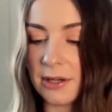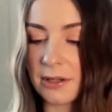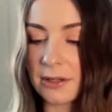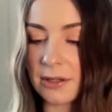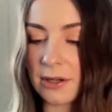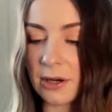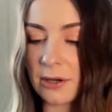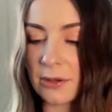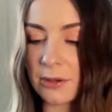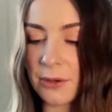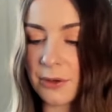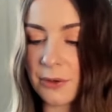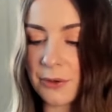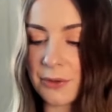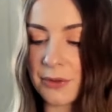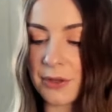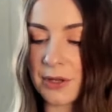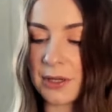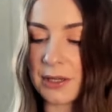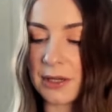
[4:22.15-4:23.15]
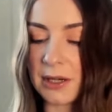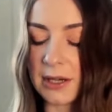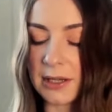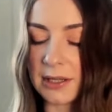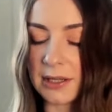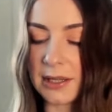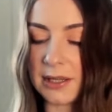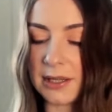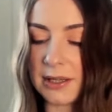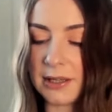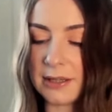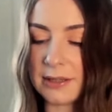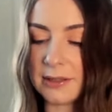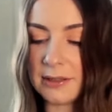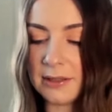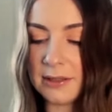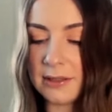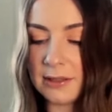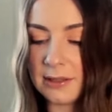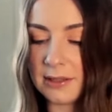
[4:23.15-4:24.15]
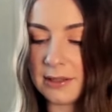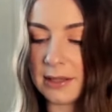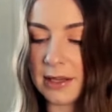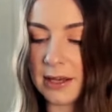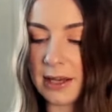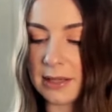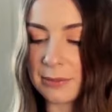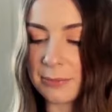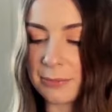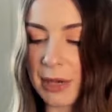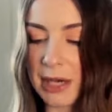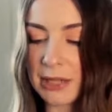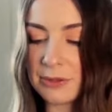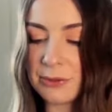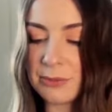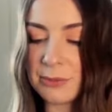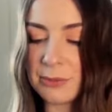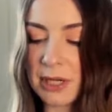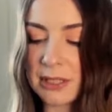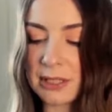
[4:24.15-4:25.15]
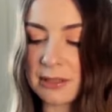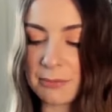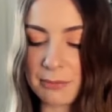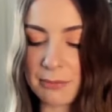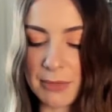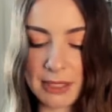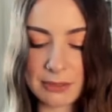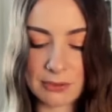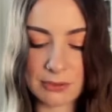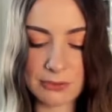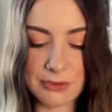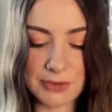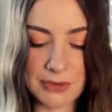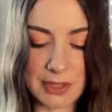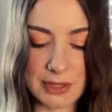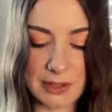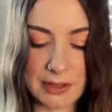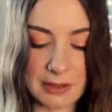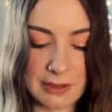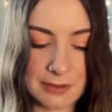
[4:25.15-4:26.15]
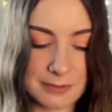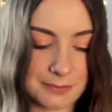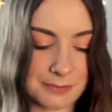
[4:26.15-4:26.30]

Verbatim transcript: Garroth again, and Battery Man Microcell.